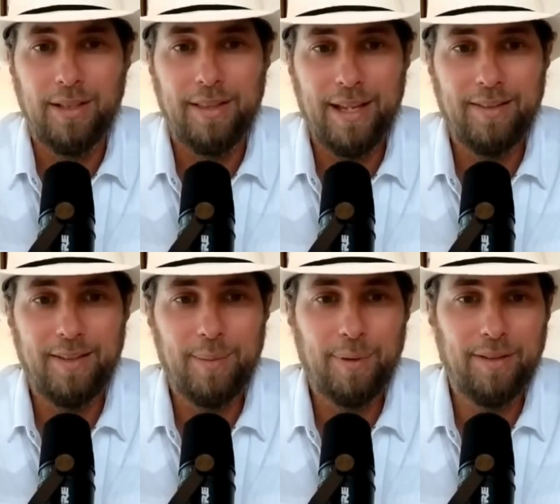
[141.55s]
They
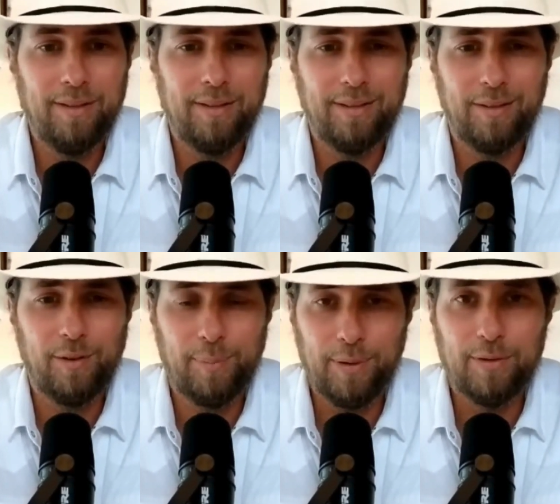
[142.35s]
see business as a
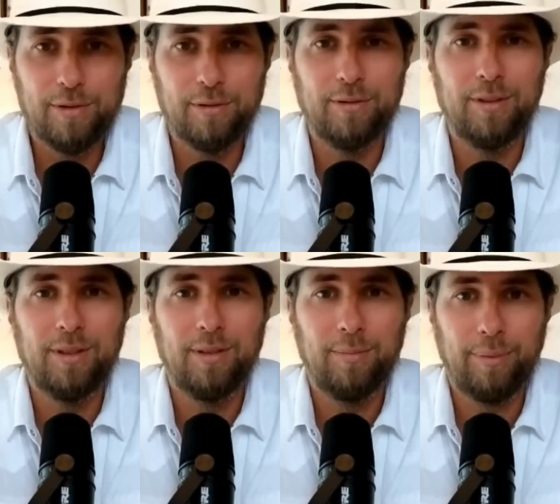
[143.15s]
spiritual
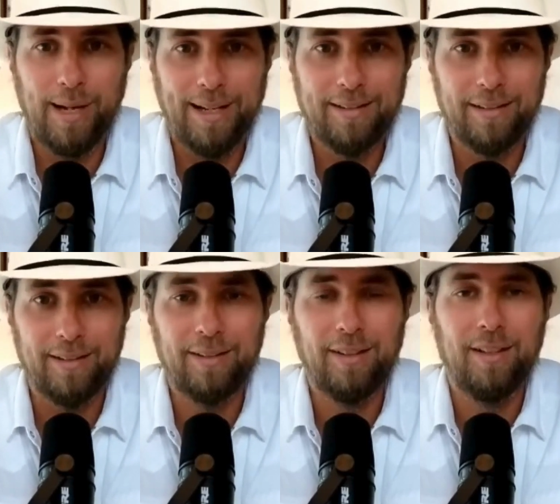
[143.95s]
practice,